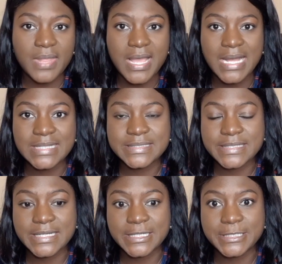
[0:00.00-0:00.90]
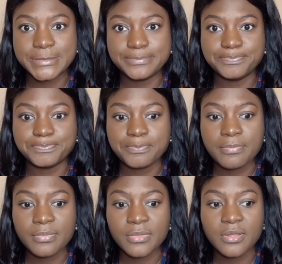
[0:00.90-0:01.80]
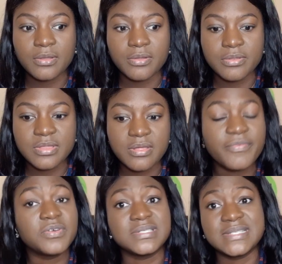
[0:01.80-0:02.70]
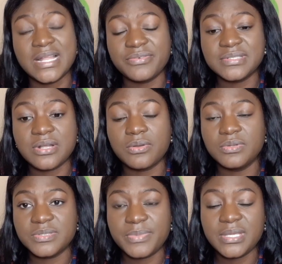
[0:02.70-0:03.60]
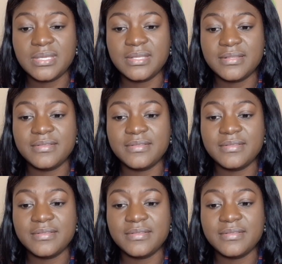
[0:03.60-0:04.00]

and of course the salaries are going to be